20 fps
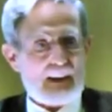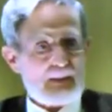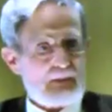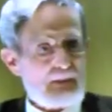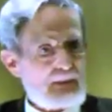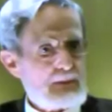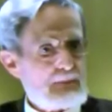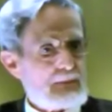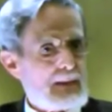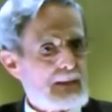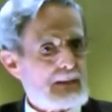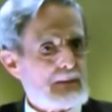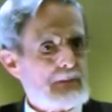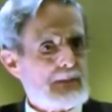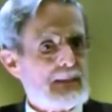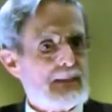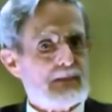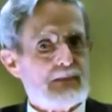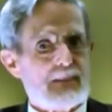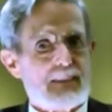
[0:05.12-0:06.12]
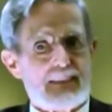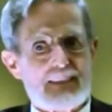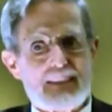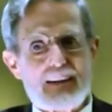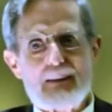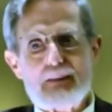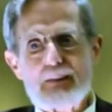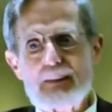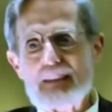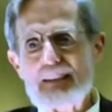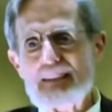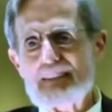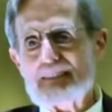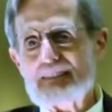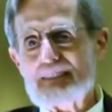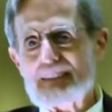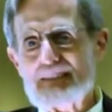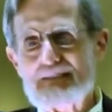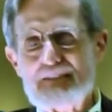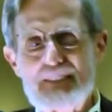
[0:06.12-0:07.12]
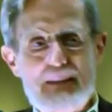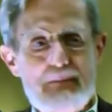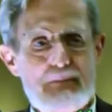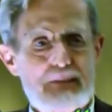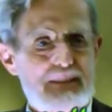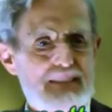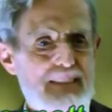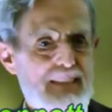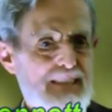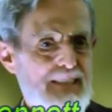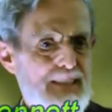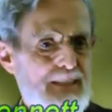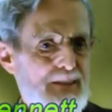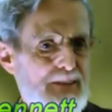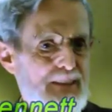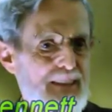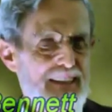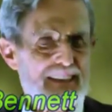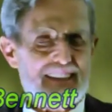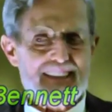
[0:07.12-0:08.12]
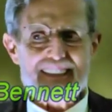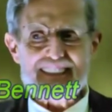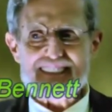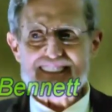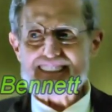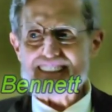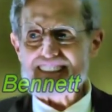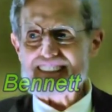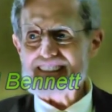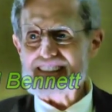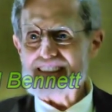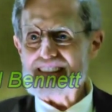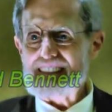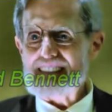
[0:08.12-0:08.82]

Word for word: Irishman to be here in Derry. It is famous history, and it's a,